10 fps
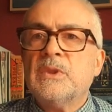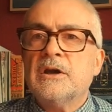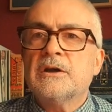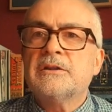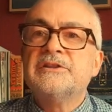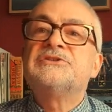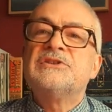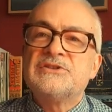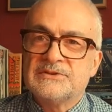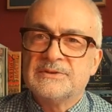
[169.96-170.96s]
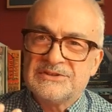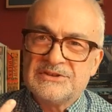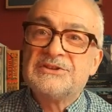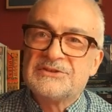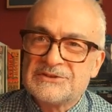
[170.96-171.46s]
uh, the, the
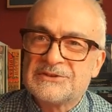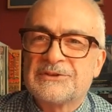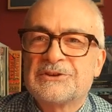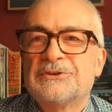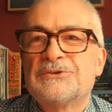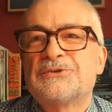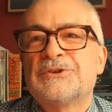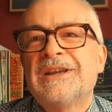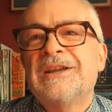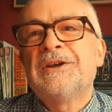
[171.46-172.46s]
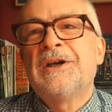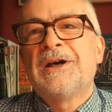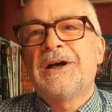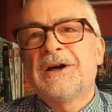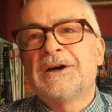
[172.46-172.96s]
citizens of the country
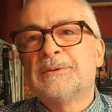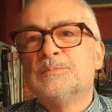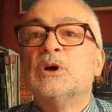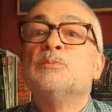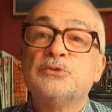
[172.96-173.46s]
um,